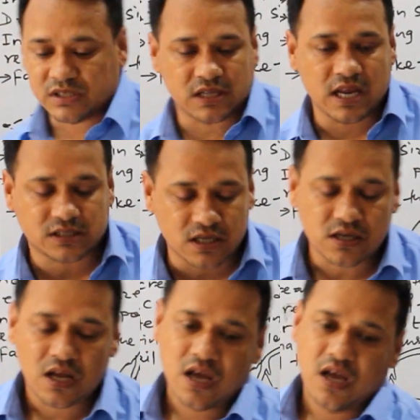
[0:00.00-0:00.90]
this lesson.
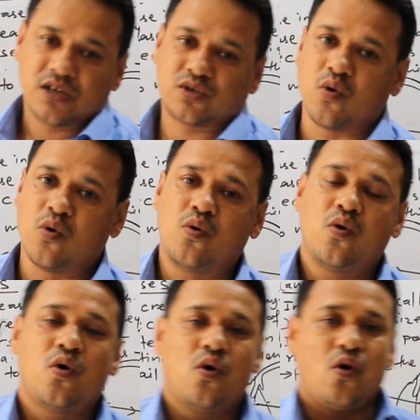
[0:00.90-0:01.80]
So
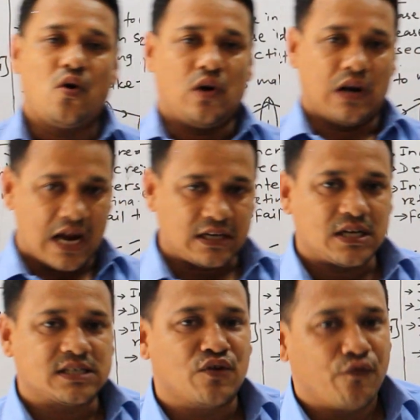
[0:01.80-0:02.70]
light
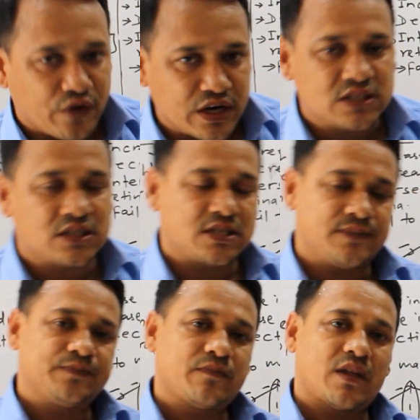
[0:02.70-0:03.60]
lesson finished.
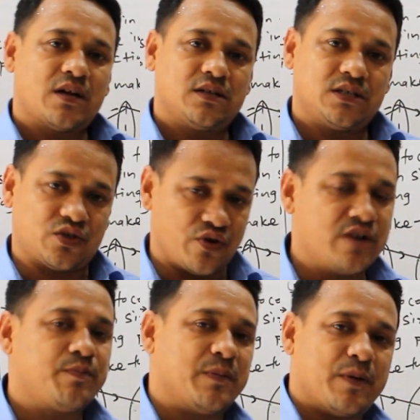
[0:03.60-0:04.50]

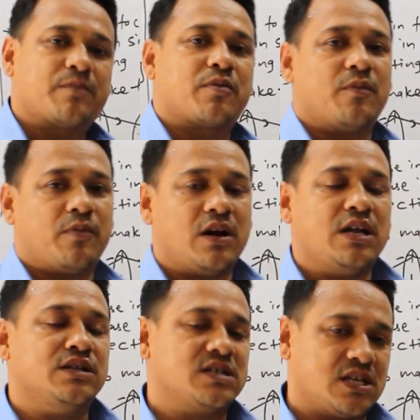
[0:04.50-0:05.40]
Student, prepare
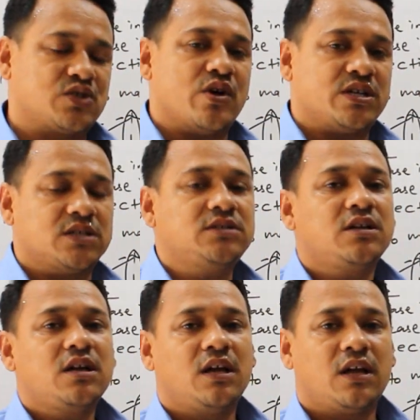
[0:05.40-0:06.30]
properly in this situation.
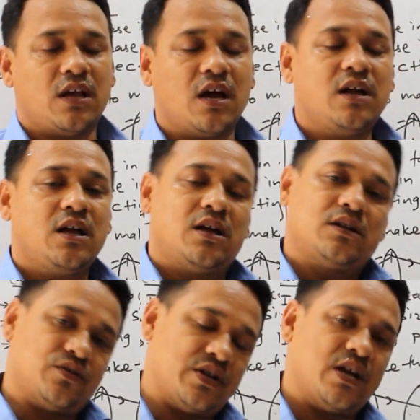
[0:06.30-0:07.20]
Yeah.
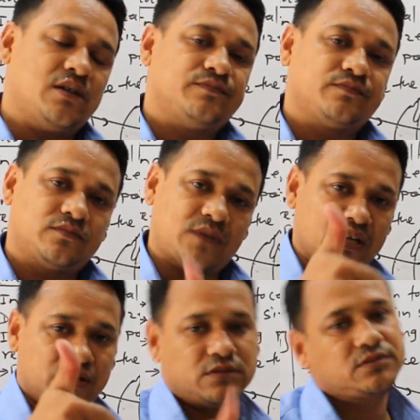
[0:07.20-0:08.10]
Today,
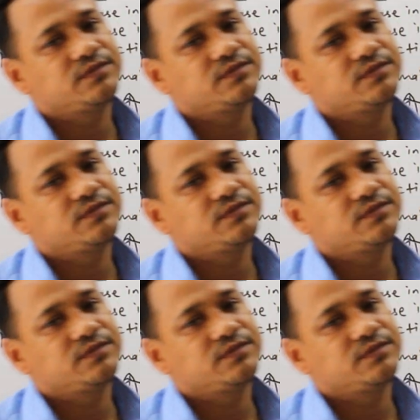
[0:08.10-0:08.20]
thank you.